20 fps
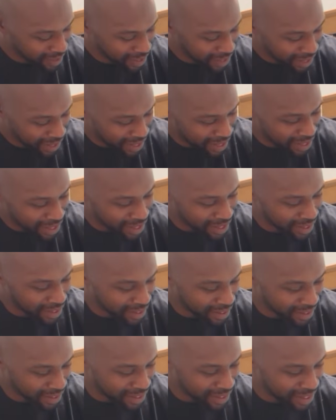and
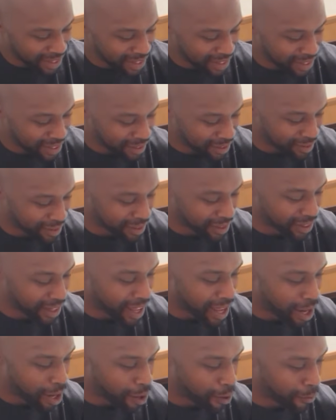these
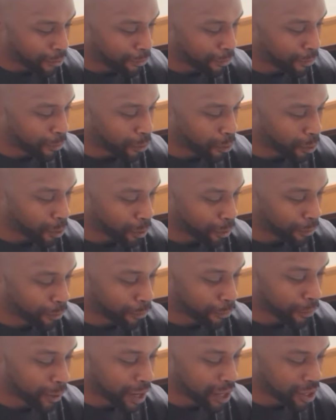allow for
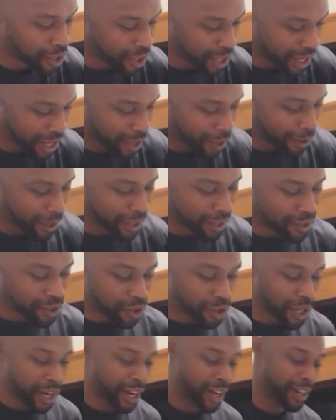fresh air
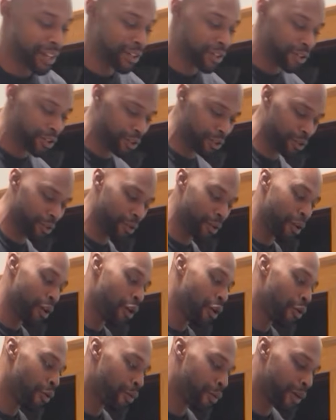exchange.
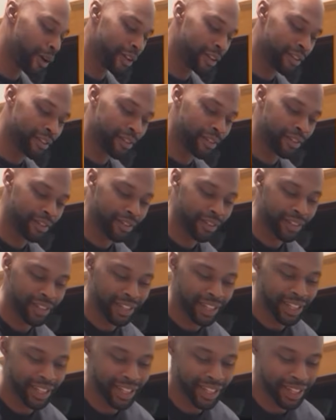Once
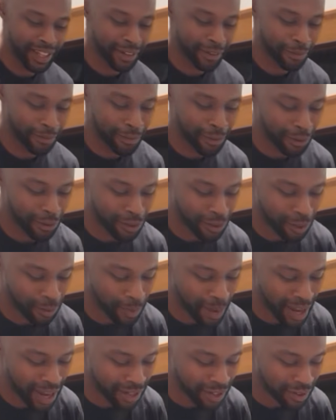the filter
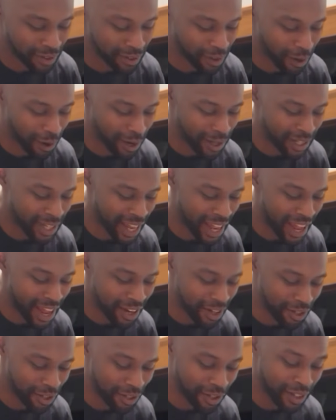patches are
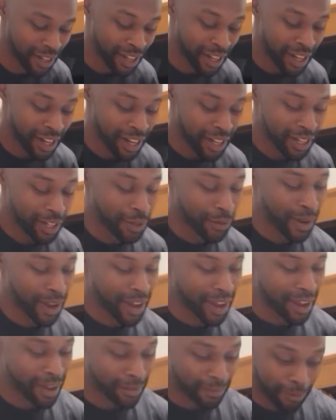attached, you
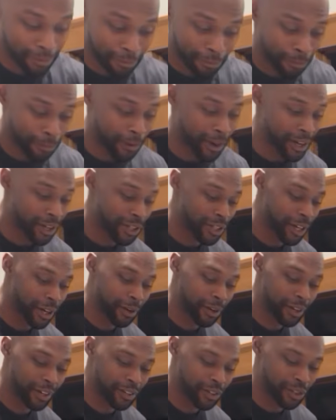have fresh air
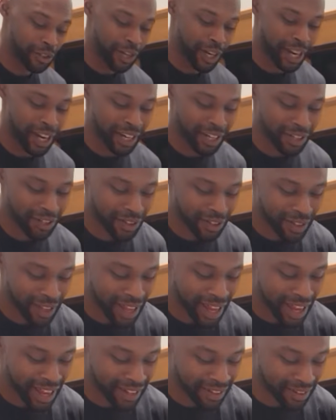exchange
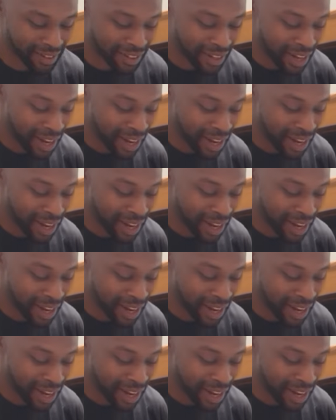that's